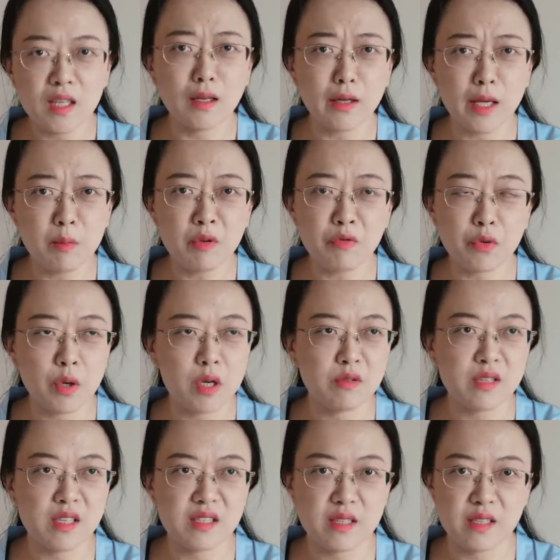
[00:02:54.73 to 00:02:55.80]
Now, Game of
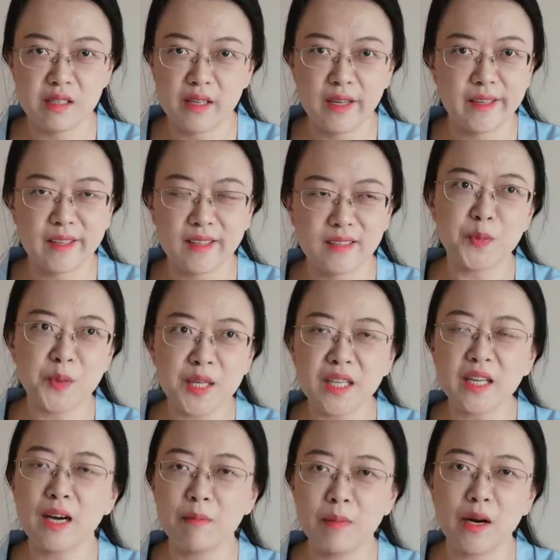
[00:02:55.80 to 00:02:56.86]
Thrones is just like
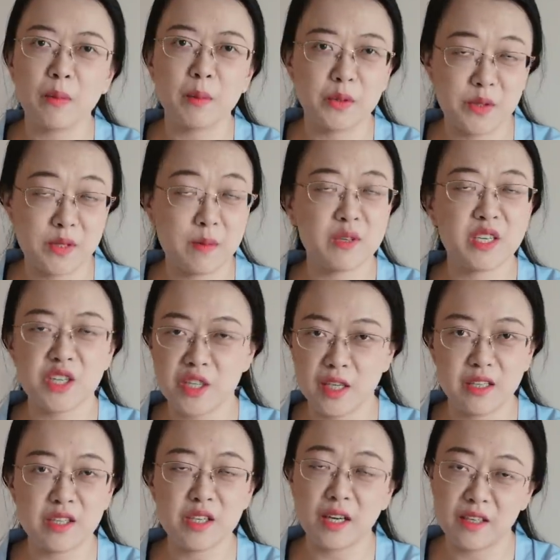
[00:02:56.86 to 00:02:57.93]
pretty comparable to some
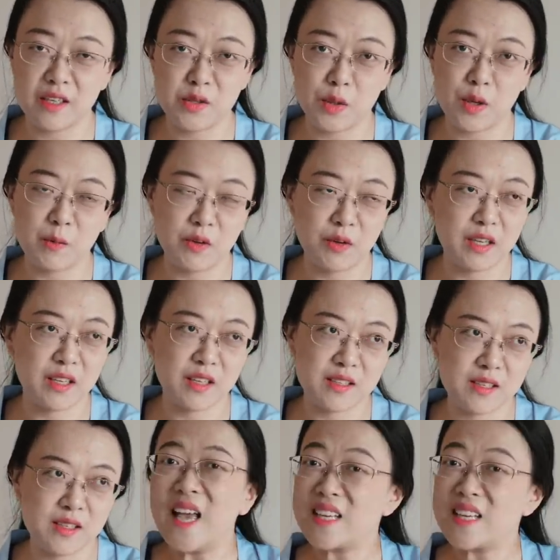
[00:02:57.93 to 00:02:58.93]
shitty Chinese drama ratings.